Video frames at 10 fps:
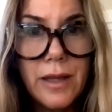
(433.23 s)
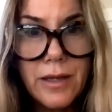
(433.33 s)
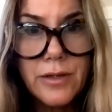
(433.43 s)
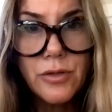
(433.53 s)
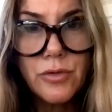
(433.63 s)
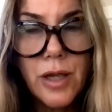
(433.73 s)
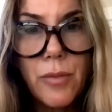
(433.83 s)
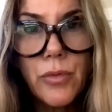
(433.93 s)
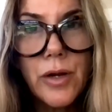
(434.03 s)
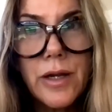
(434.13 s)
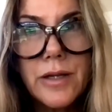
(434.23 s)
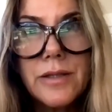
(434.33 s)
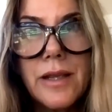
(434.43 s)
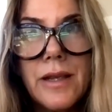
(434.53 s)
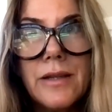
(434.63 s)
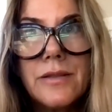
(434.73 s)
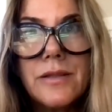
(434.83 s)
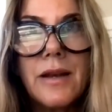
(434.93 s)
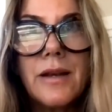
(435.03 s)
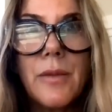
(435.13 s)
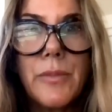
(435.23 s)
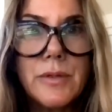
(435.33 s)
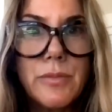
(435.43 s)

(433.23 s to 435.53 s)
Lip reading: They do temporaries. They set it up